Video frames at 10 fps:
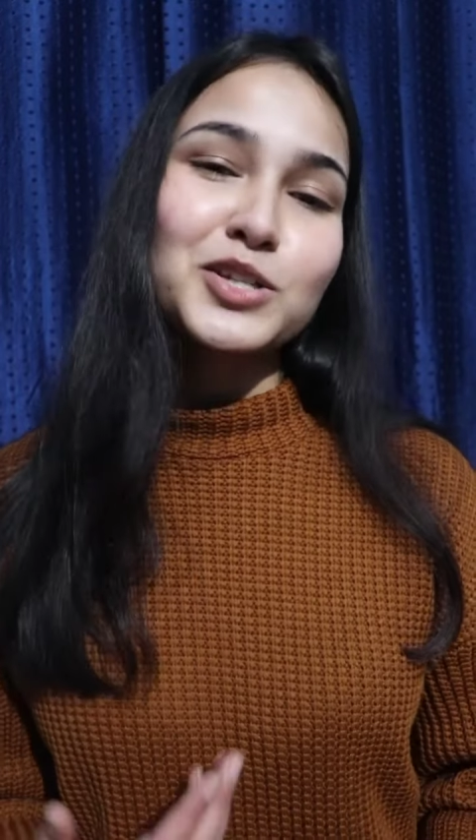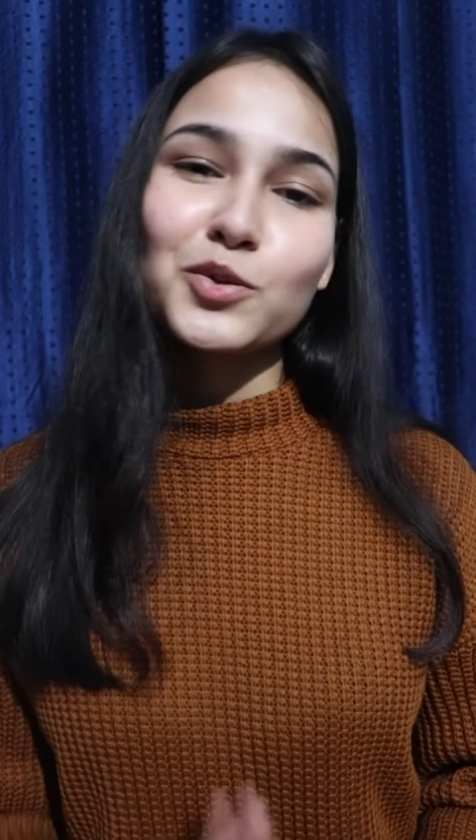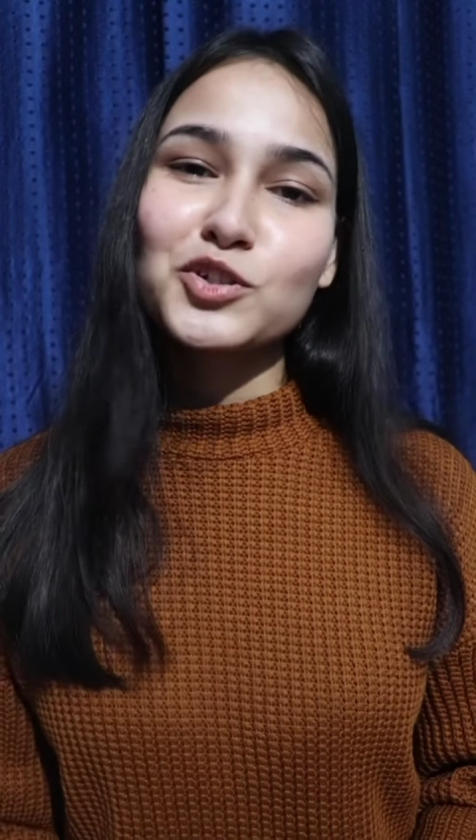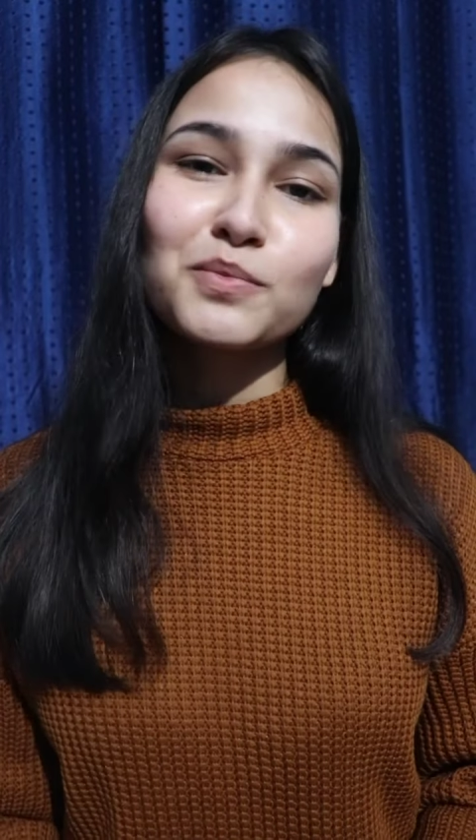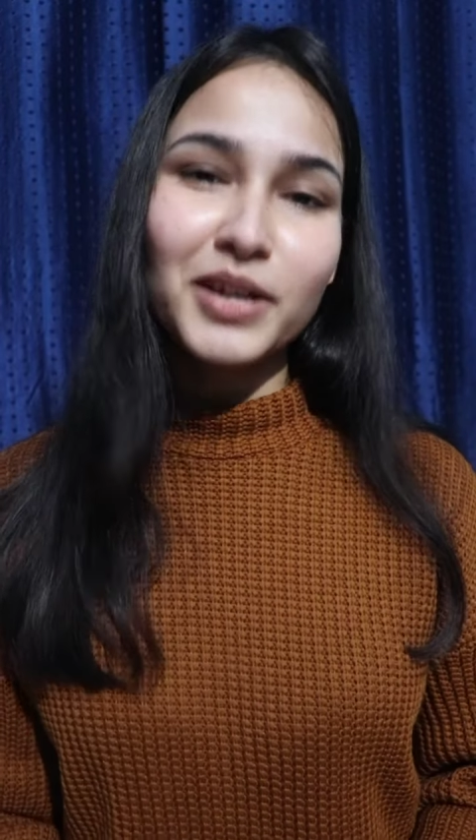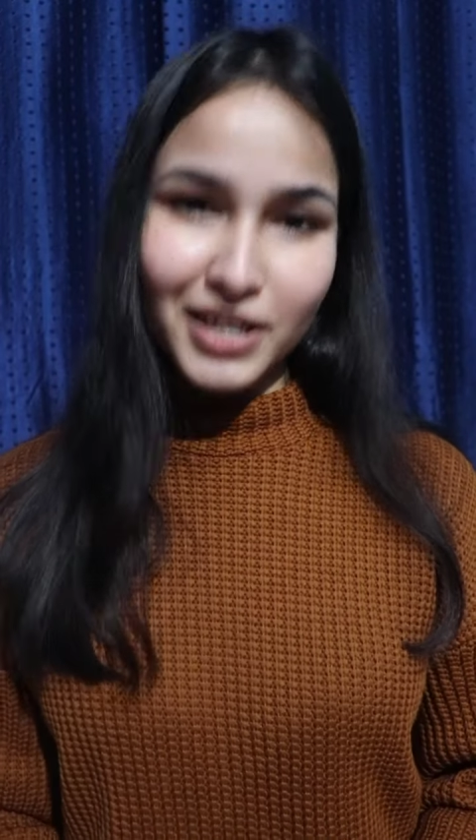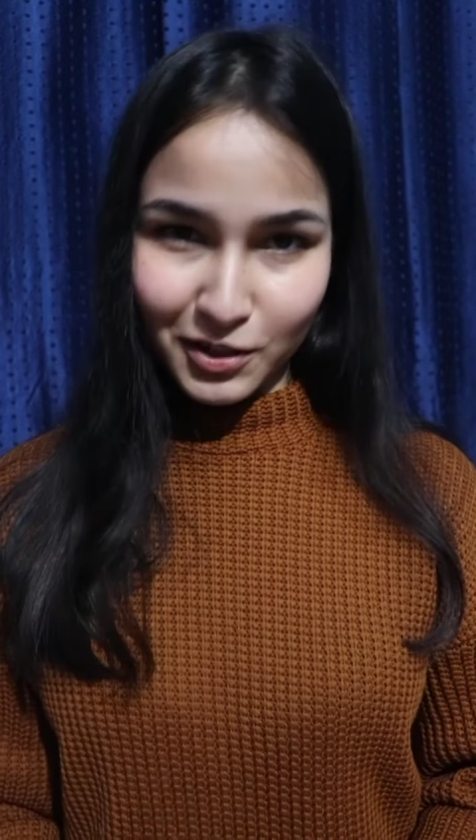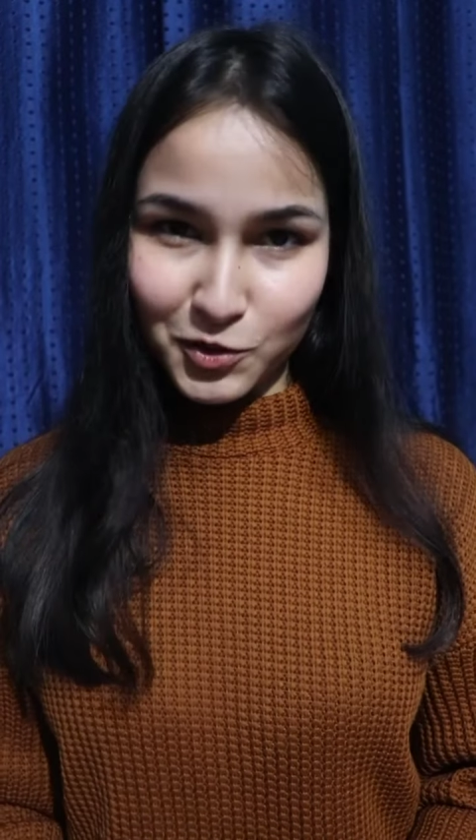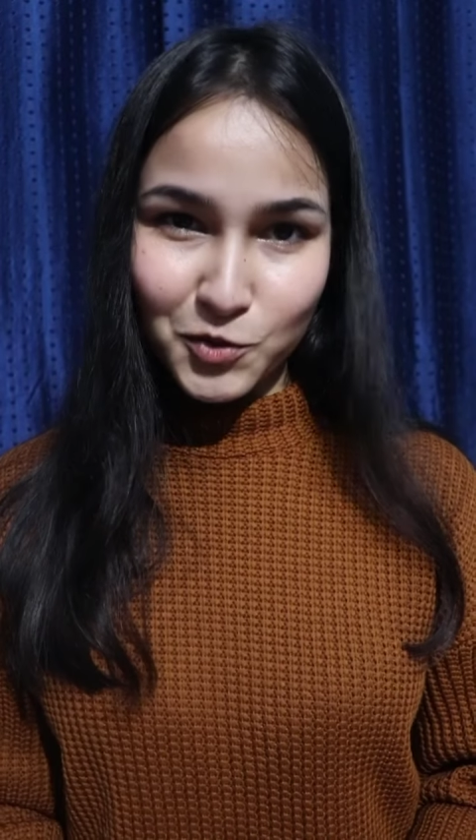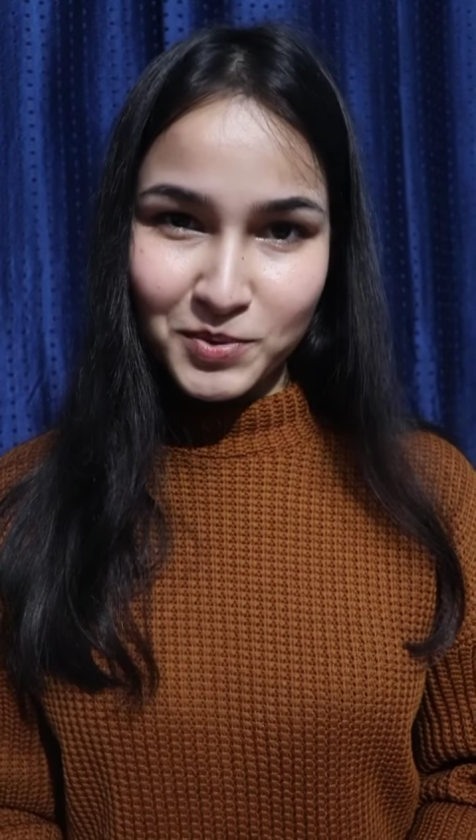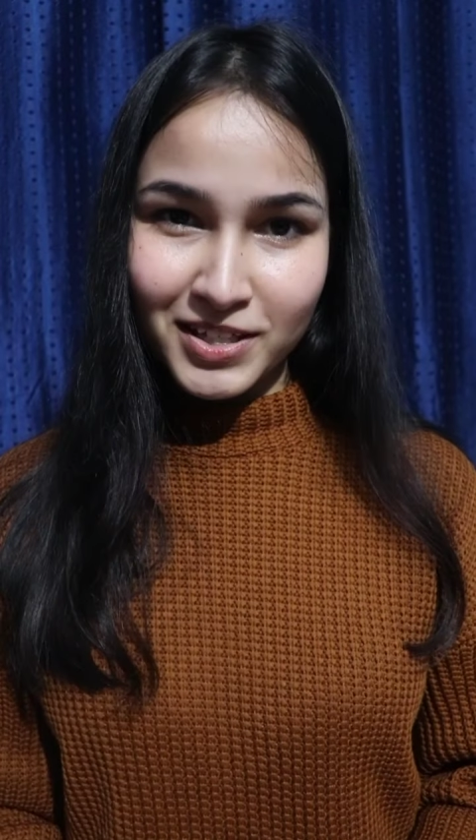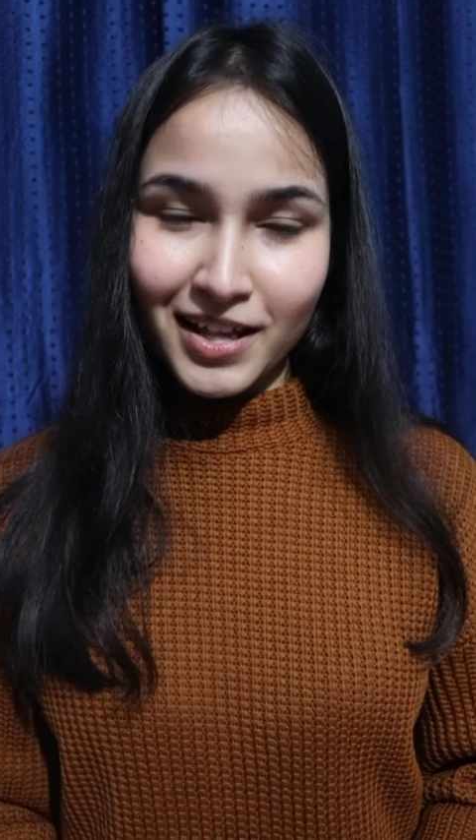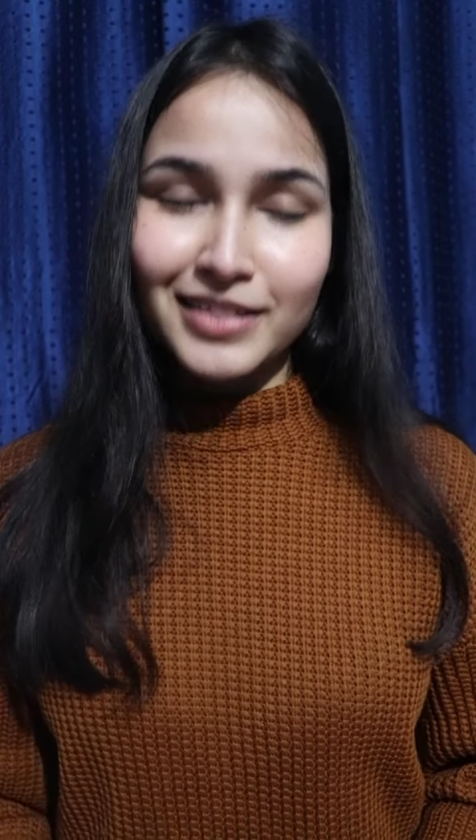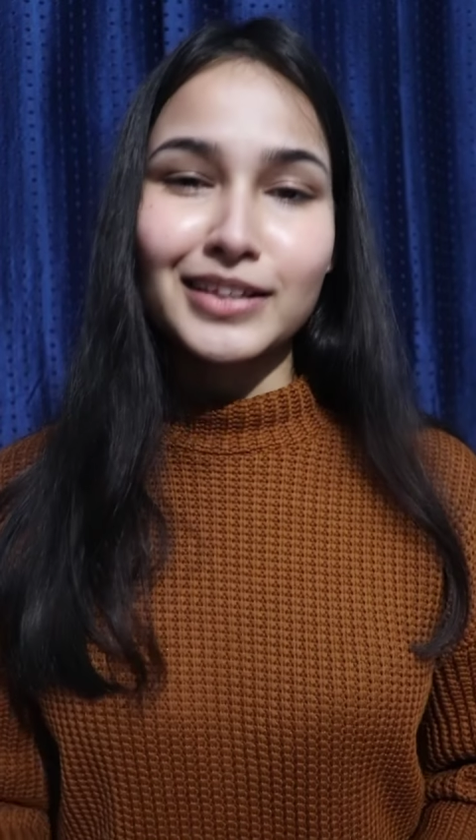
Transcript: our social media groups.